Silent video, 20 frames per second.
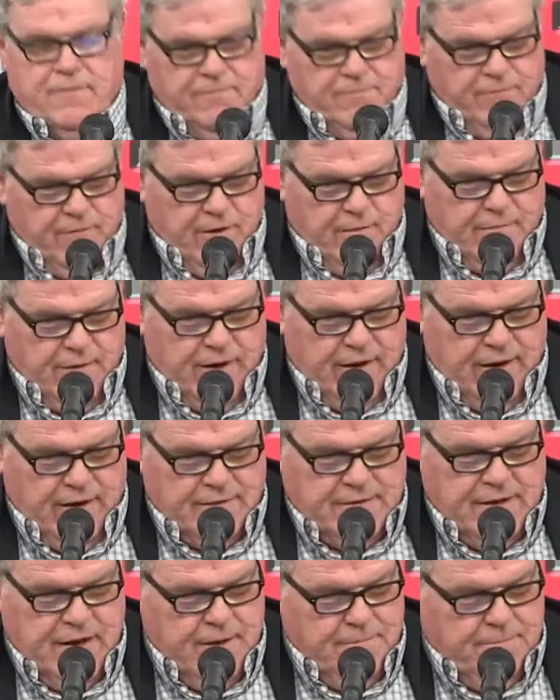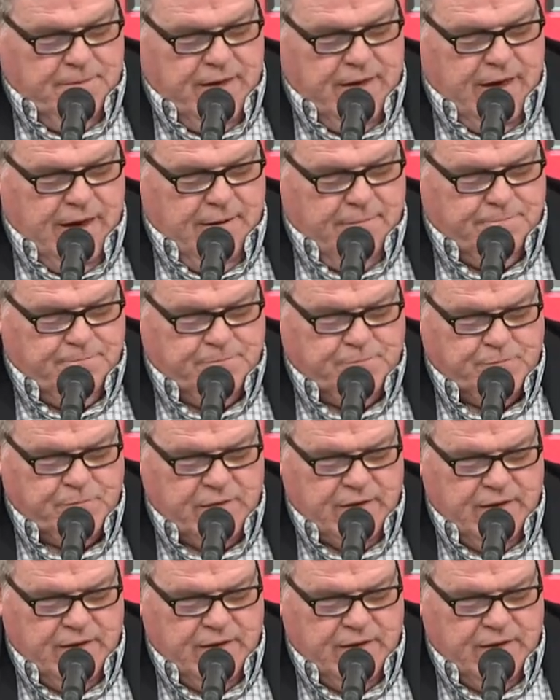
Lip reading: from 10 p.m.